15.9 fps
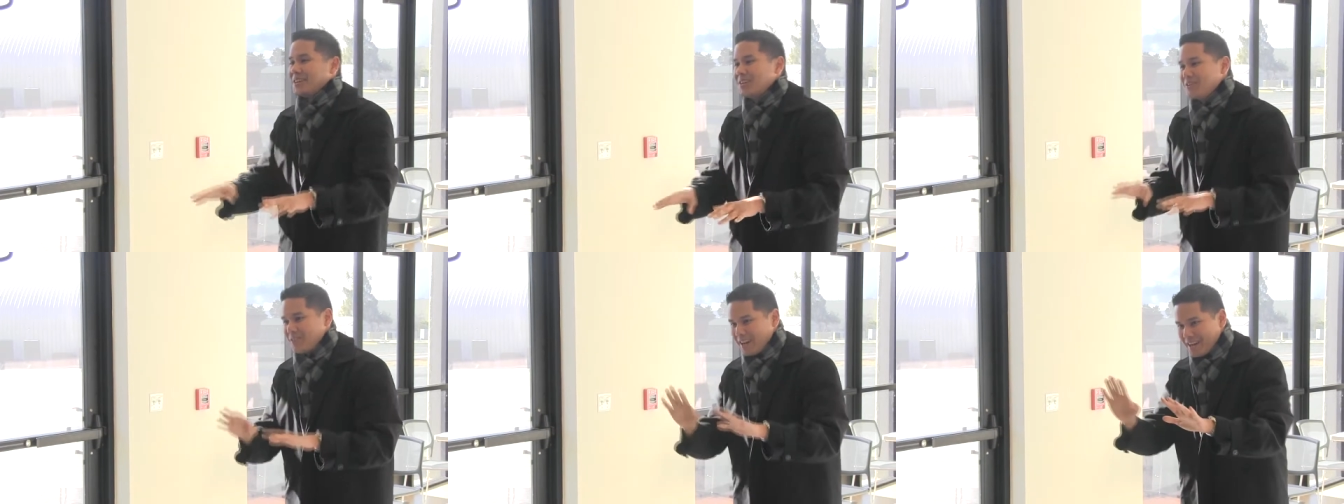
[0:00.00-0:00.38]

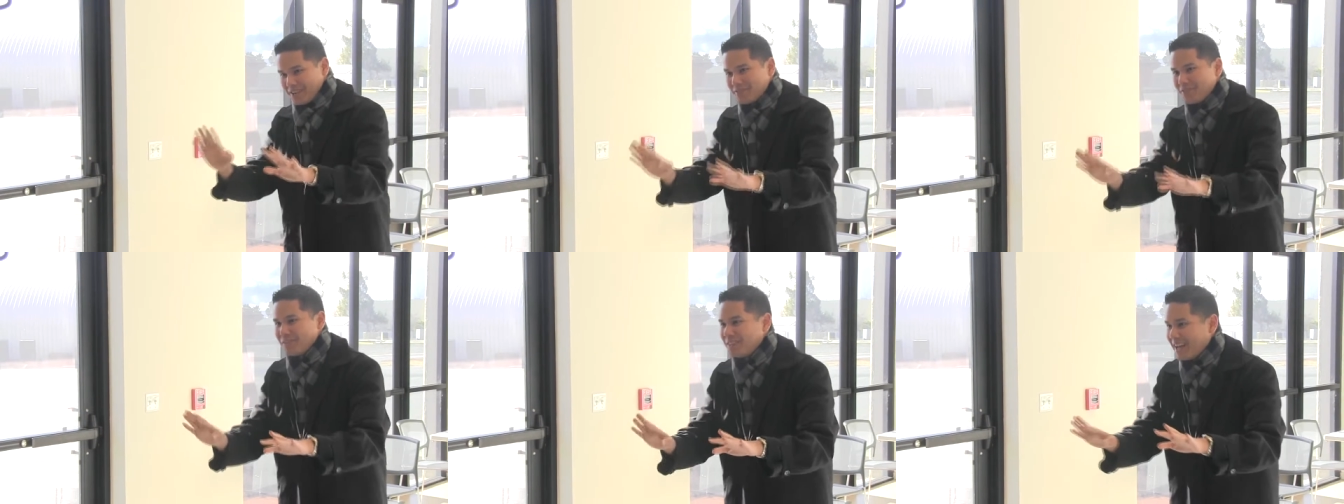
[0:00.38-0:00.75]
the
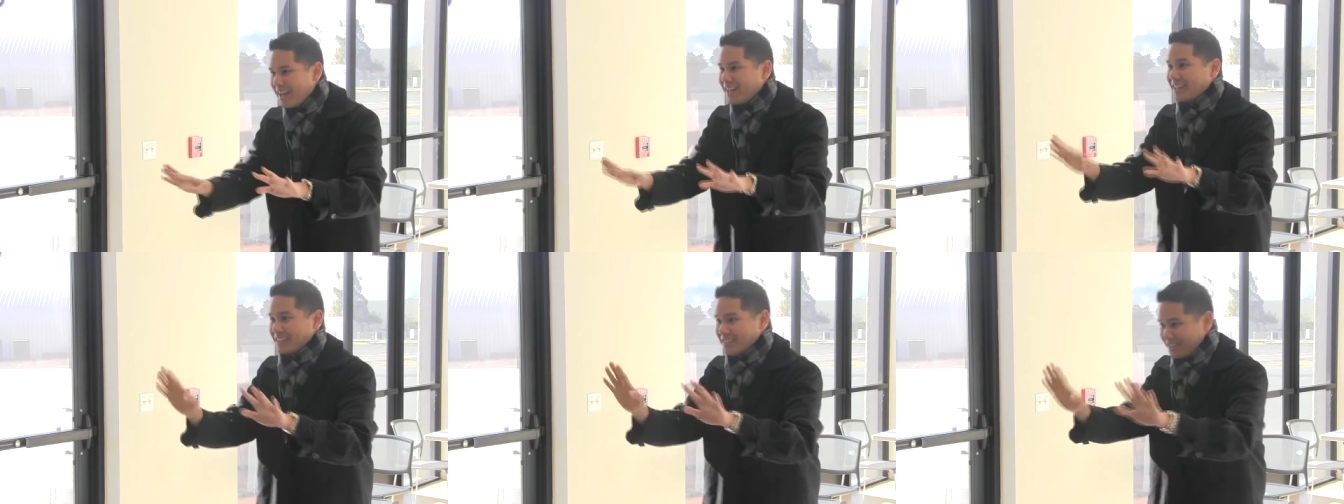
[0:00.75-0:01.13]
grand
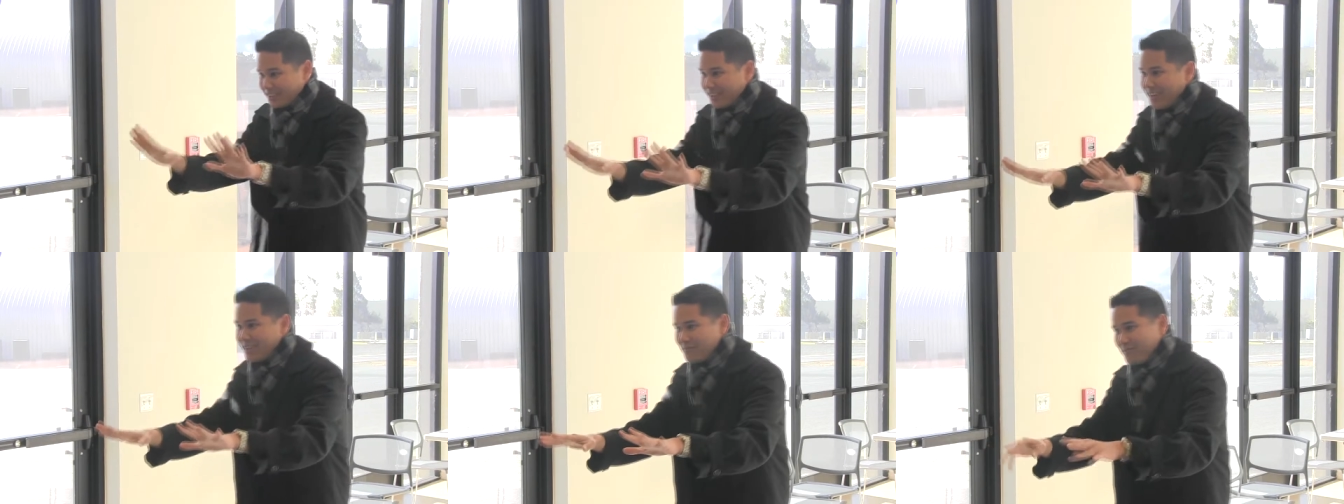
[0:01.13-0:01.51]
finale, the
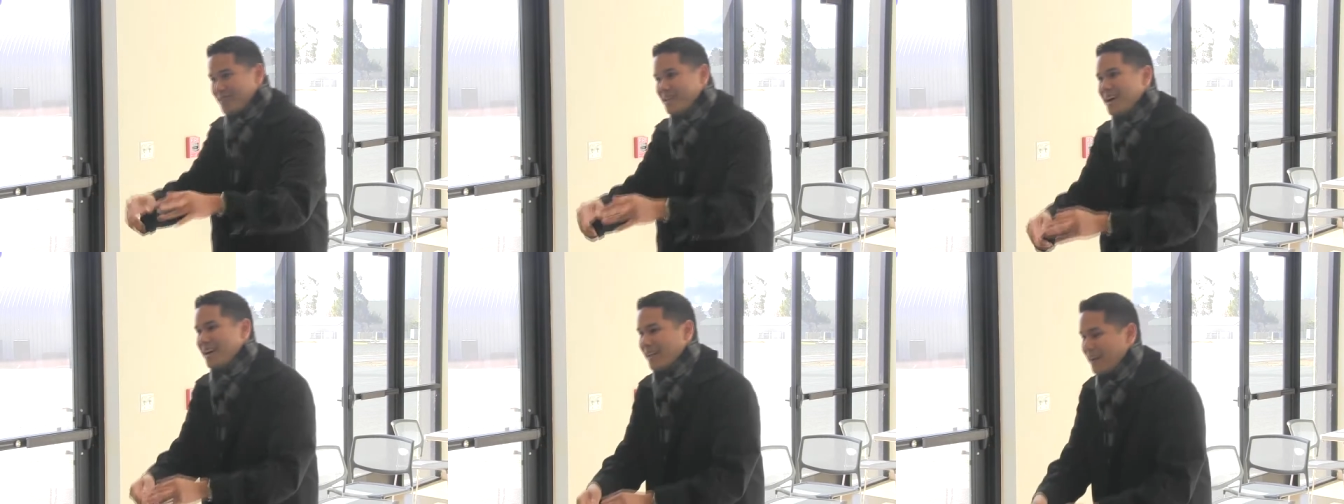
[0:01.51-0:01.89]
grand
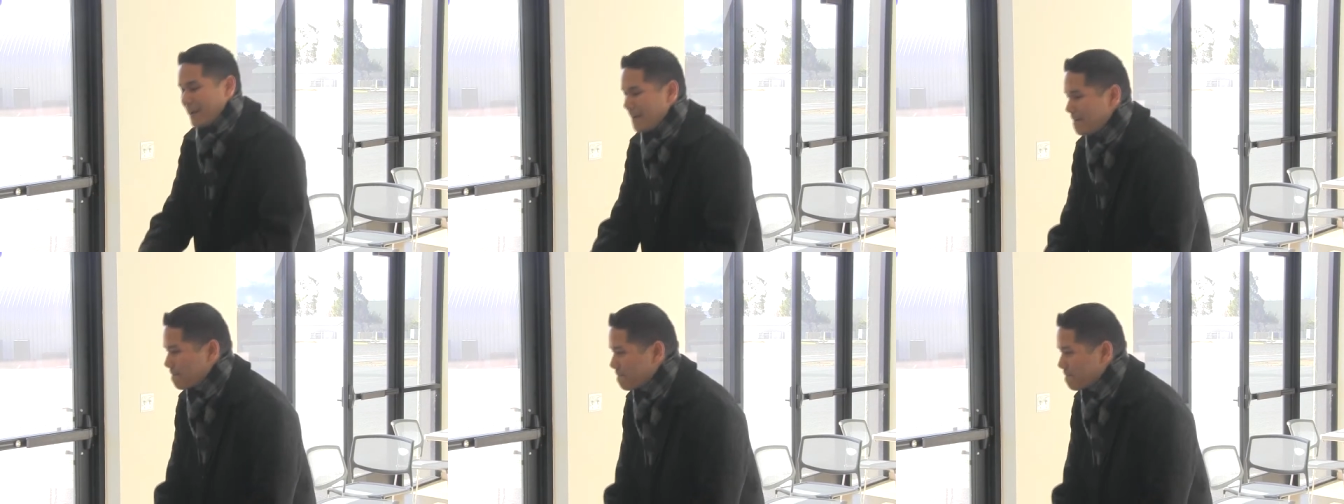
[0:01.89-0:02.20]
finale.